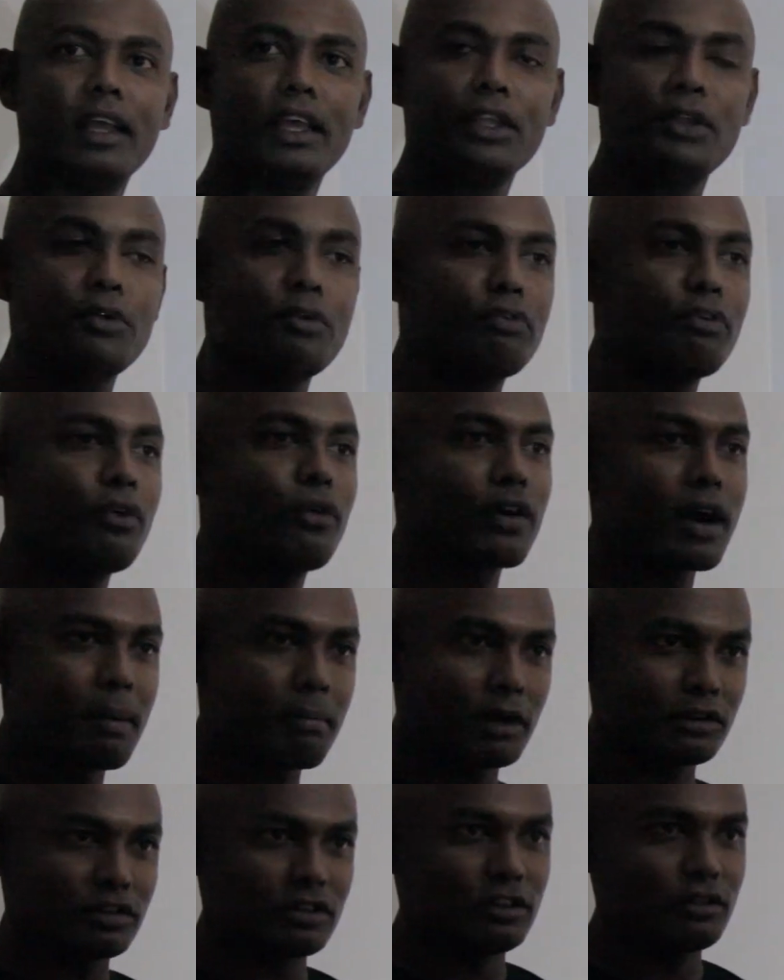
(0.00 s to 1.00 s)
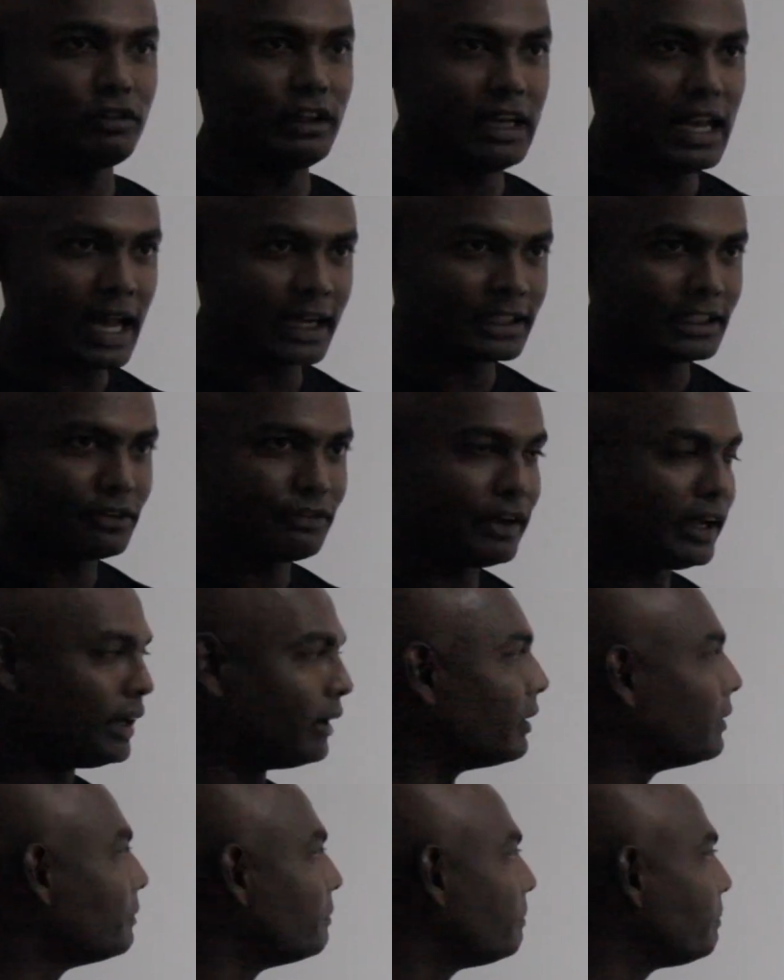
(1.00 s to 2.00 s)
your forearm muscle will
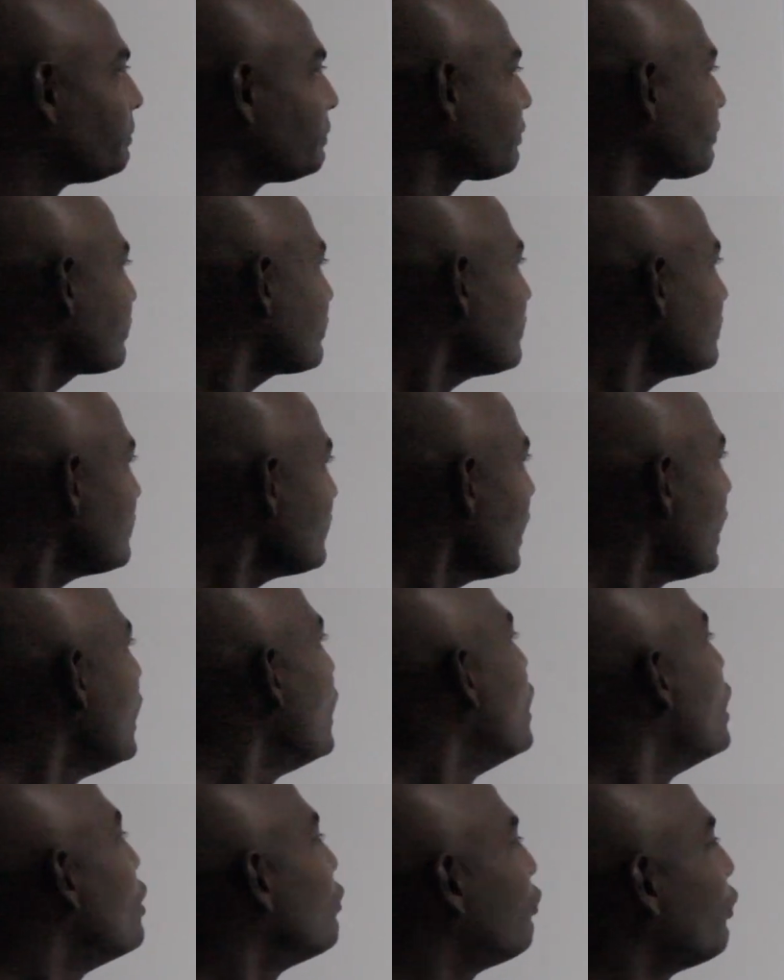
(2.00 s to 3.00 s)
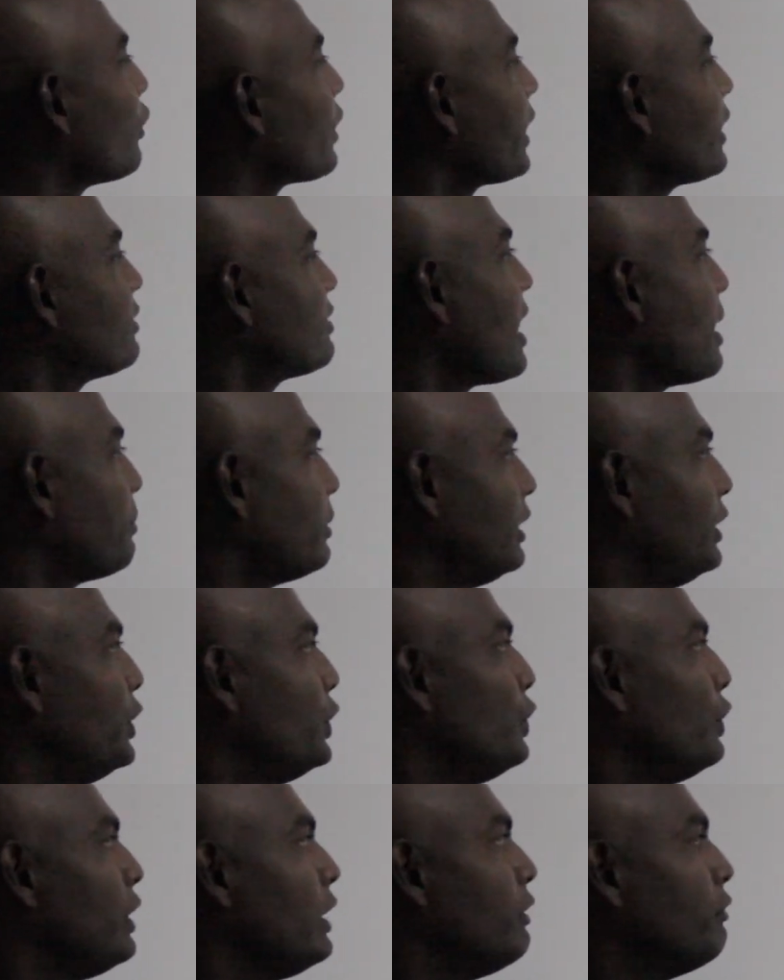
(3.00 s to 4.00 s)
activate. For example, you
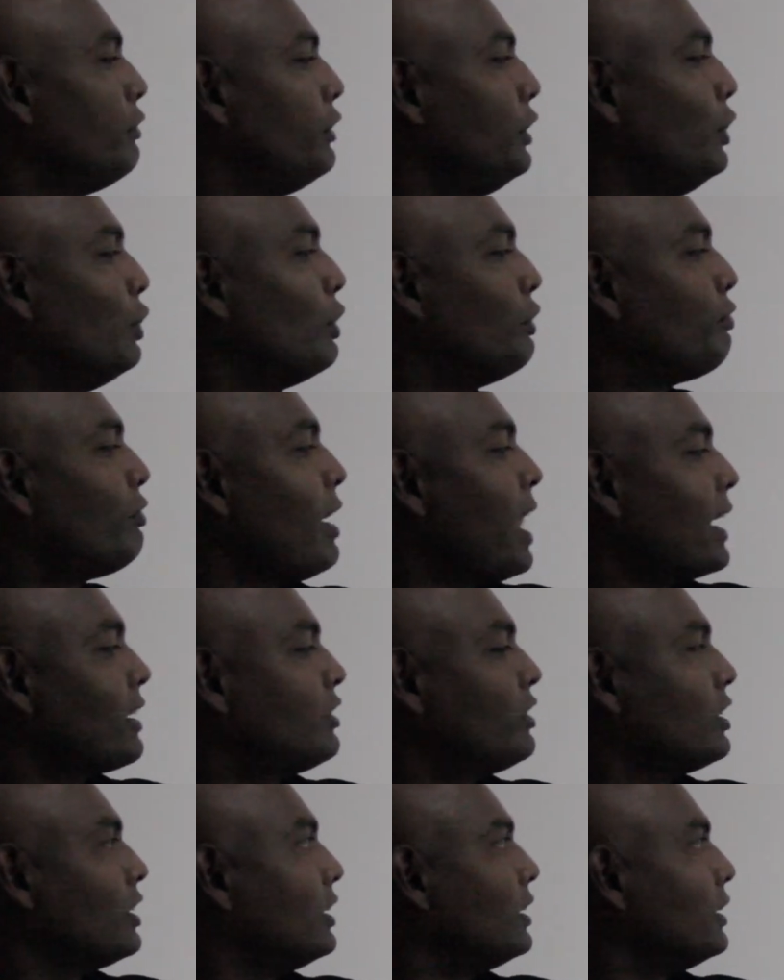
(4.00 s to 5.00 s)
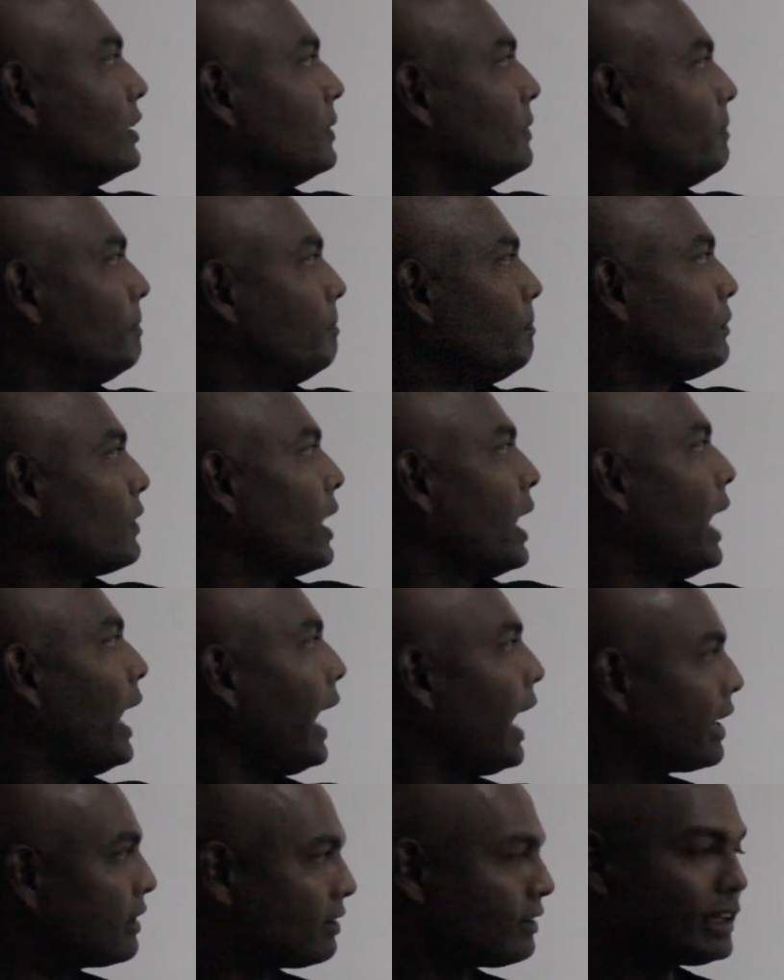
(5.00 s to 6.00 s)
doing your flexion,
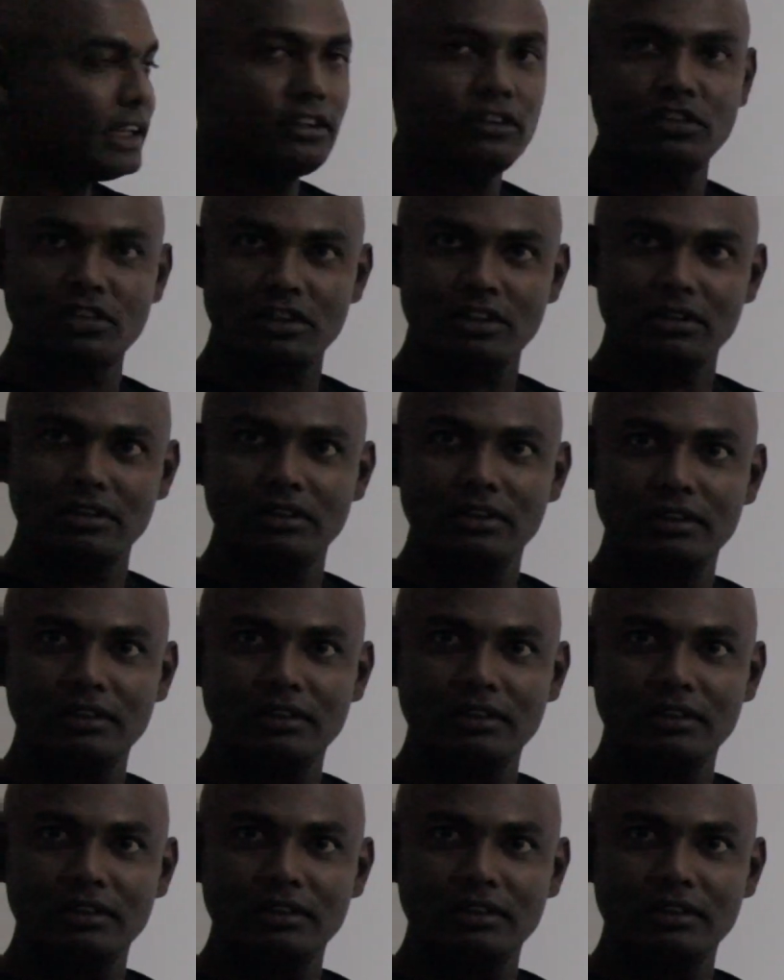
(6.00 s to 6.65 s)
extension.